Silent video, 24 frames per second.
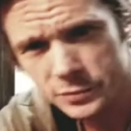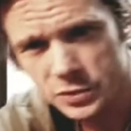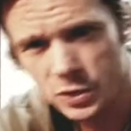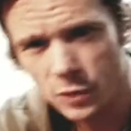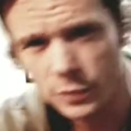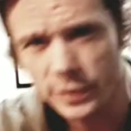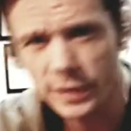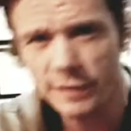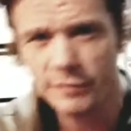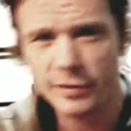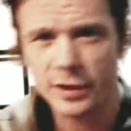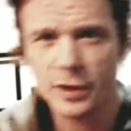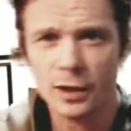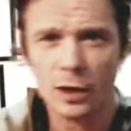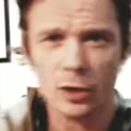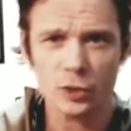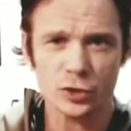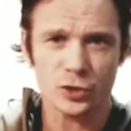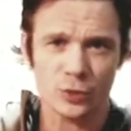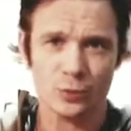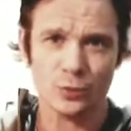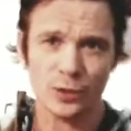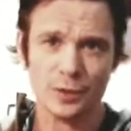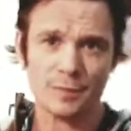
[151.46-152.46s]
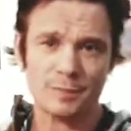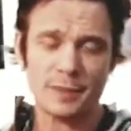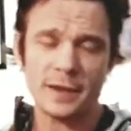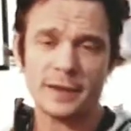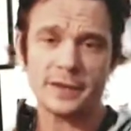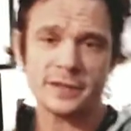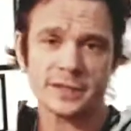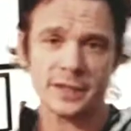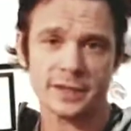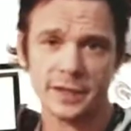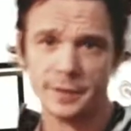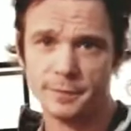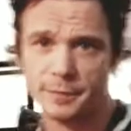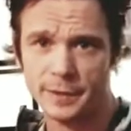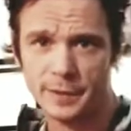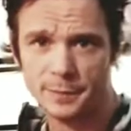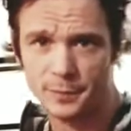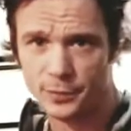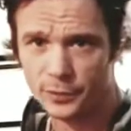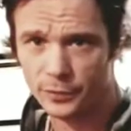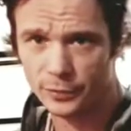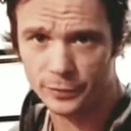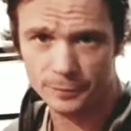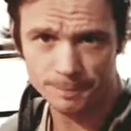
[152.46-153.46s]
So we have a culture where basically
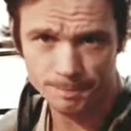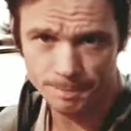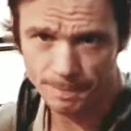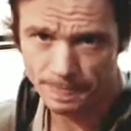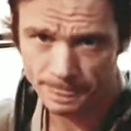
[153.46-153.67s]
people